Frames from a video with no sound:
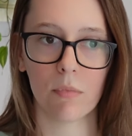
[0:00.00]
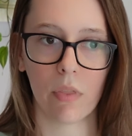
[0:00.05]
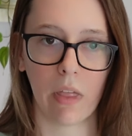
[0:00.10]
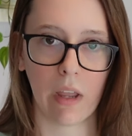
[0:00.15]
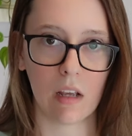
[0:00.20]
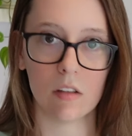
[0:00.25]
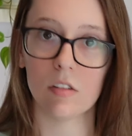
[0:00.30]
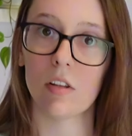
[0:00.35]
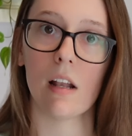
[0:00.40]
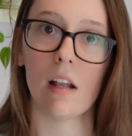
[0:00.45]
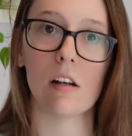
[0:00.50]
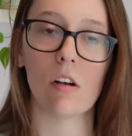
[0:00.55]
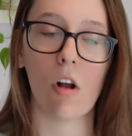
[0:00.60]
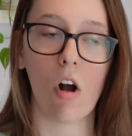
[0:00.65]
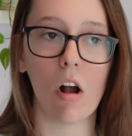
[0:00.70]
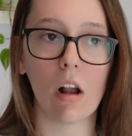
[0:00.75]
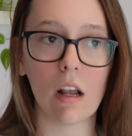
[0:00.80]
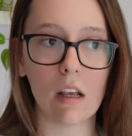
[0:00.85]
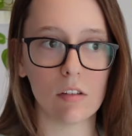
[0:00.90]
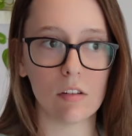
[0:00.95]
like I said, in
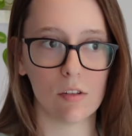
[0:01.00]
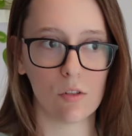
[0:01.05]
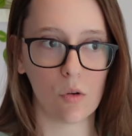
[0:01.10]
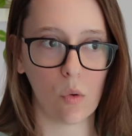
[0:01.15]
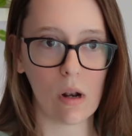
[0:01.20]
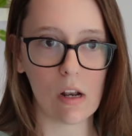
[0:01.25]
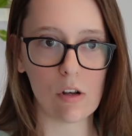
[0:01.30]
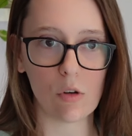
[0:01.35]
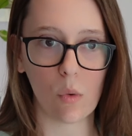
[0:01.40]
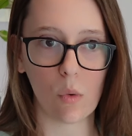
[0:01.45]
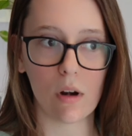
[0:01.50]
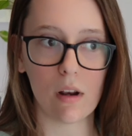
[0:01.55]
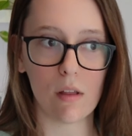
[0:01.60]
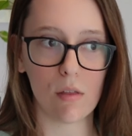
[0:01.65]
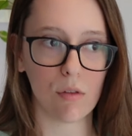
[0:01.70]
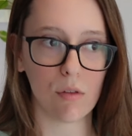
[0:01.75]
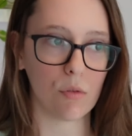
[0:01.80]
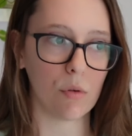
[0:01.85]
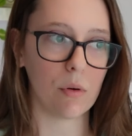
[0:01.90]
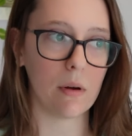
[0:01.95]
August of
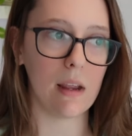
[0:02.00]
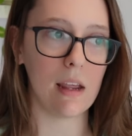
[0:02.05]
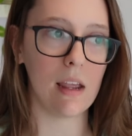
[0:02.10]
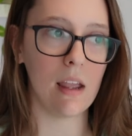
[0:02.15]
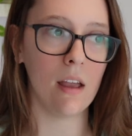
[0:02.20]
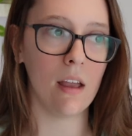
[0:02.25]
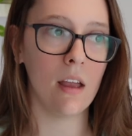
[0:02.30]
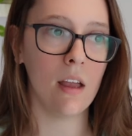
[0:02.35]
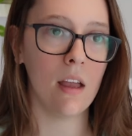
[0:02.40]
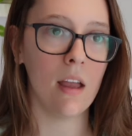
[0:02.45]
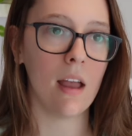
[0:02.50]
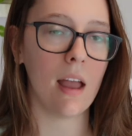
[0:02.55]
2023,